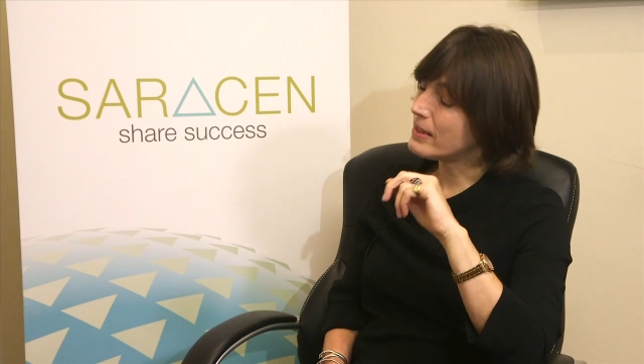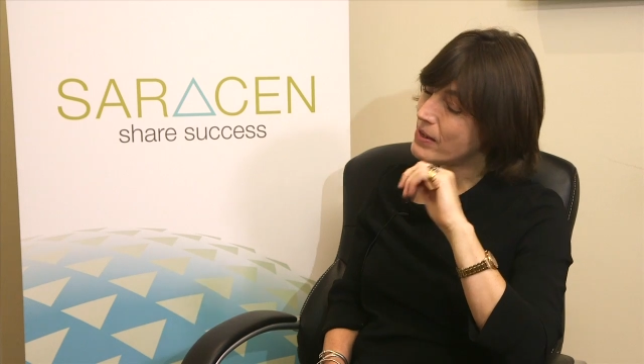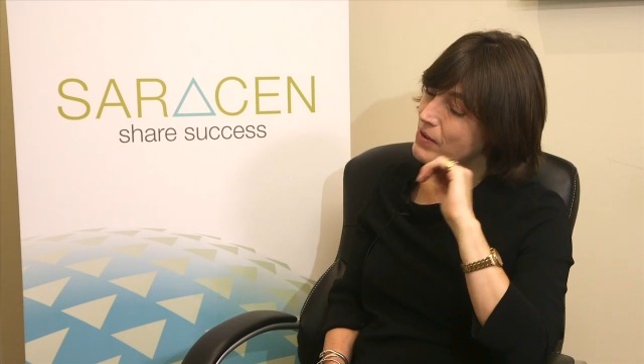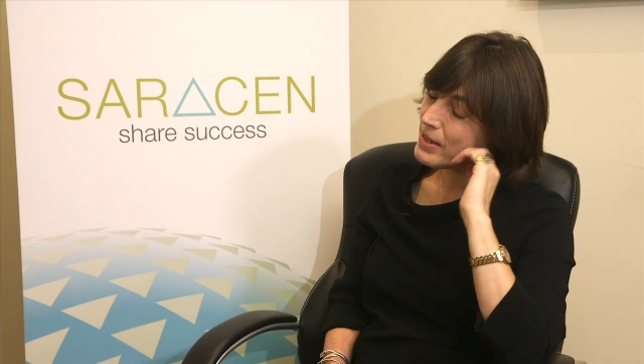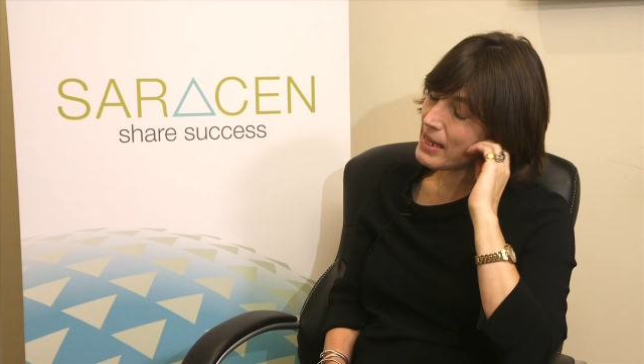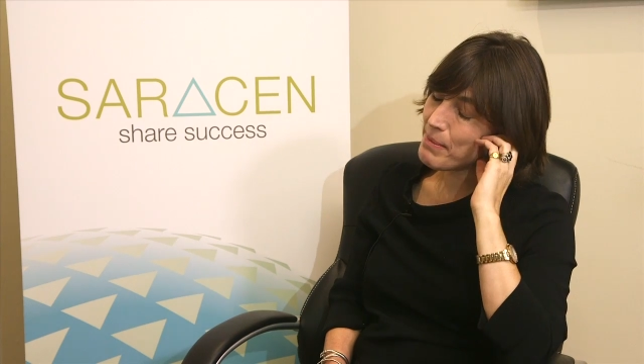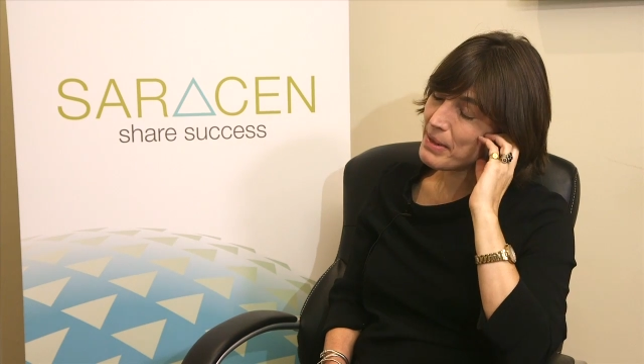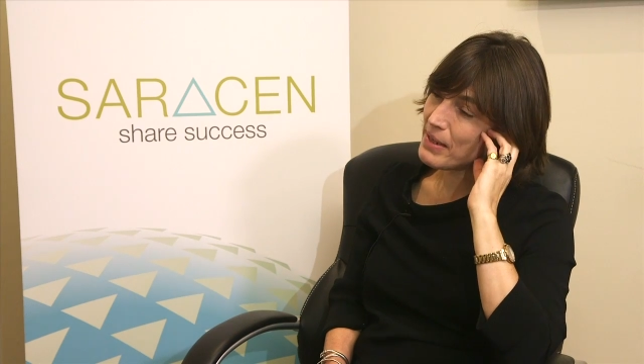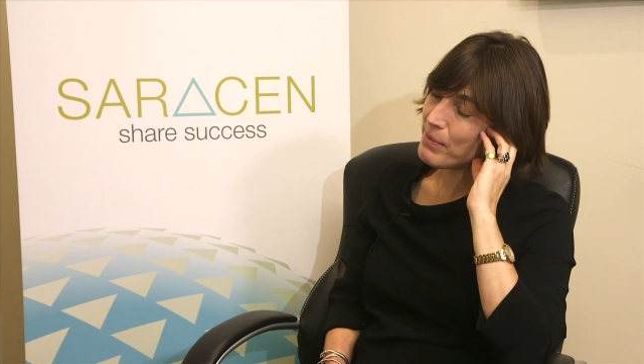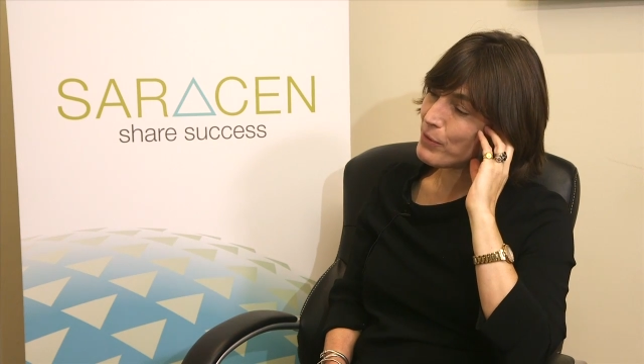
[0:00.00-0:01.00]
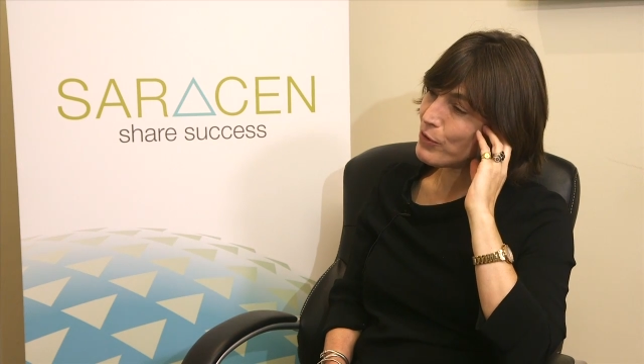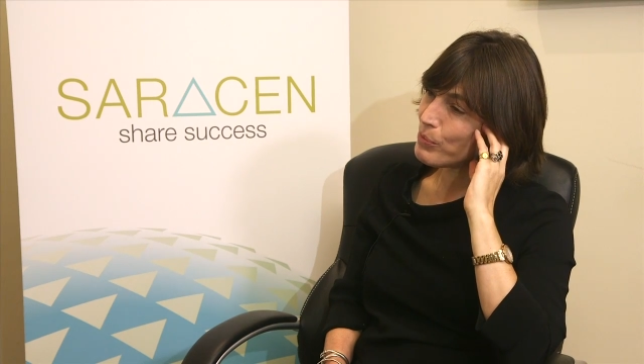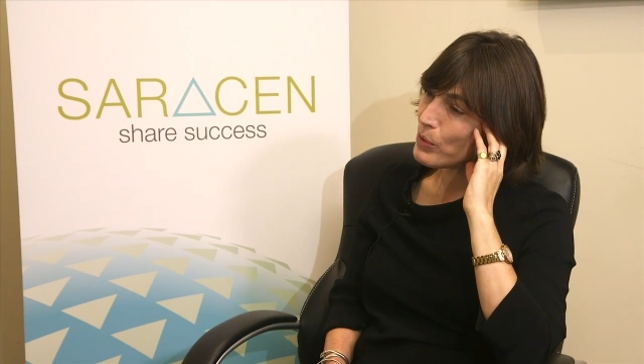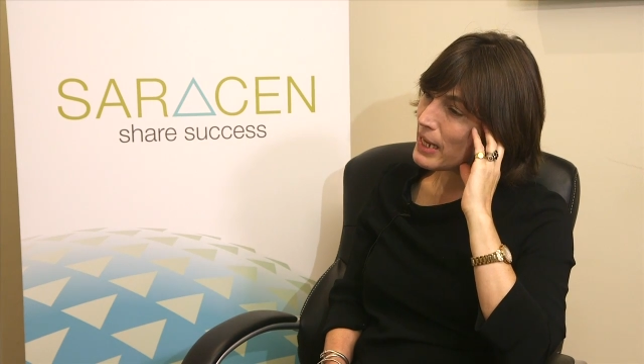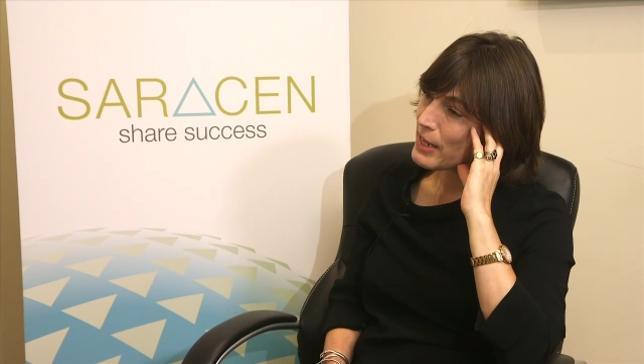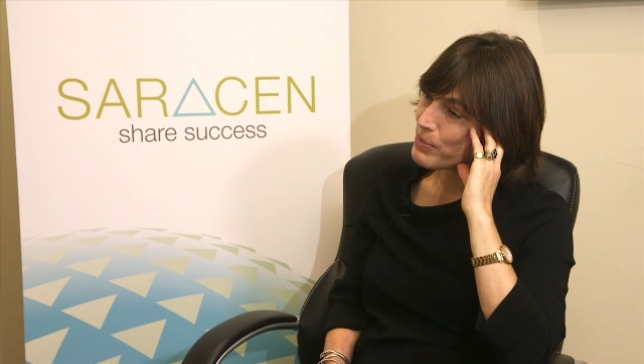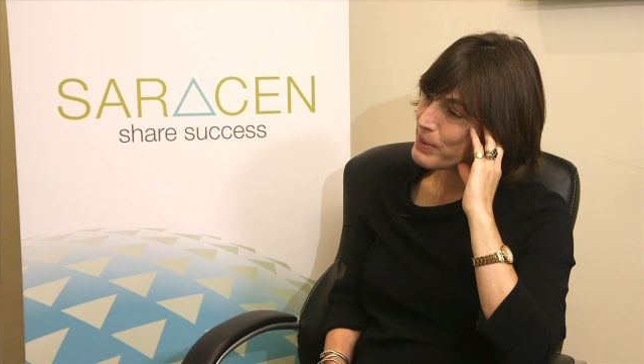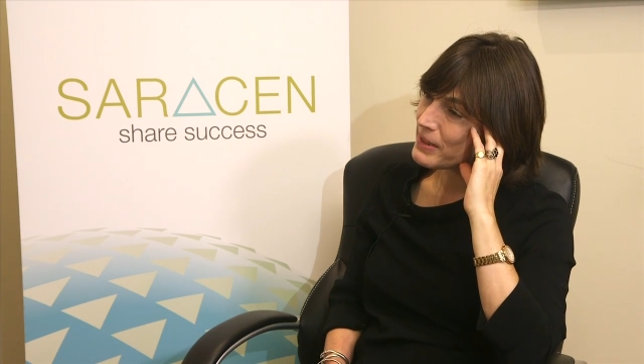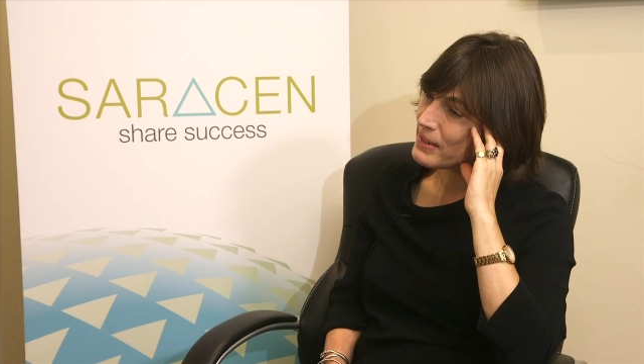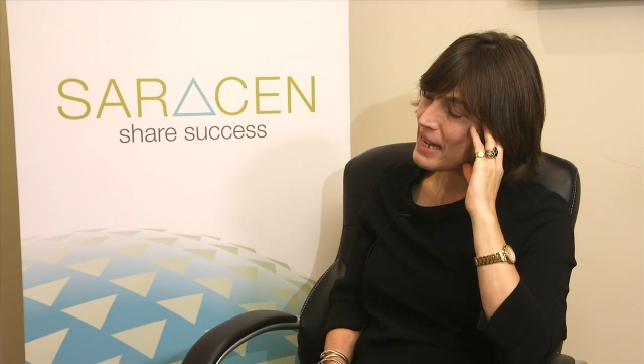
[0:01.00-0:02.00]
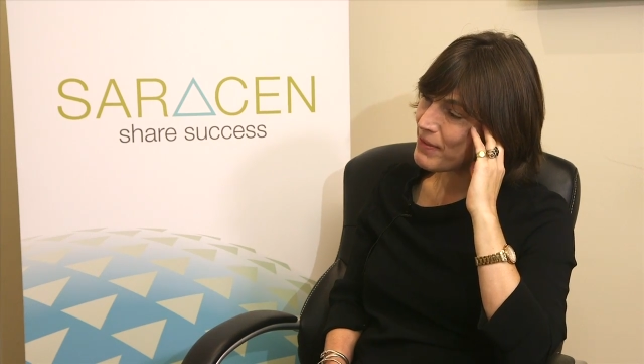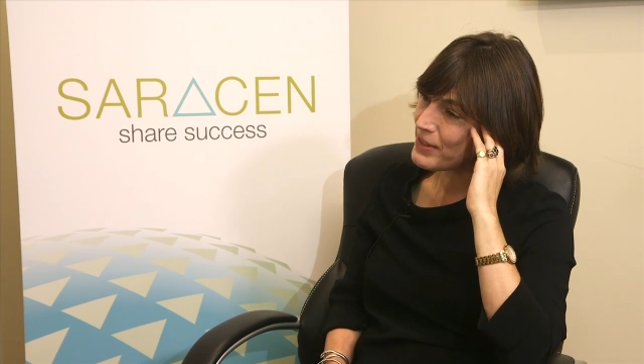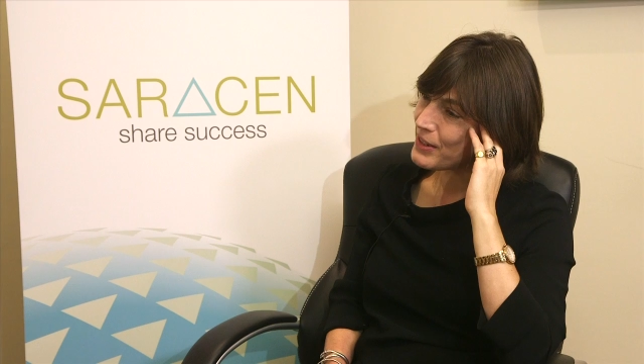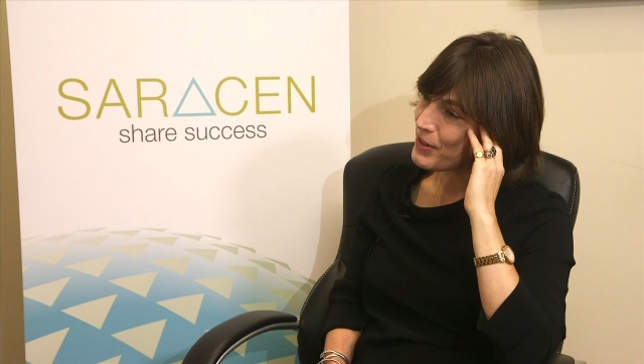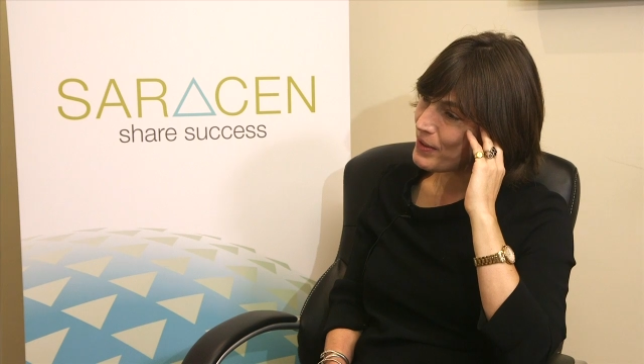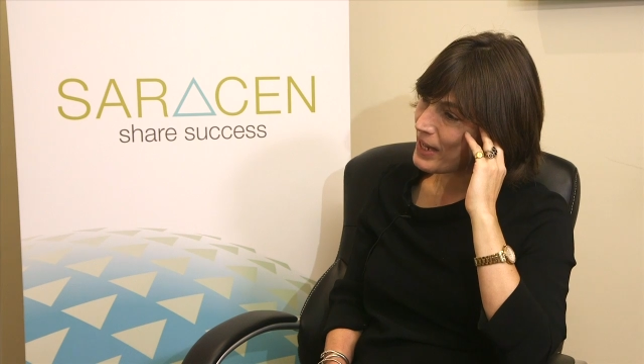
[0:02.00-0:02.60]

because there aren't that many small house builders left in the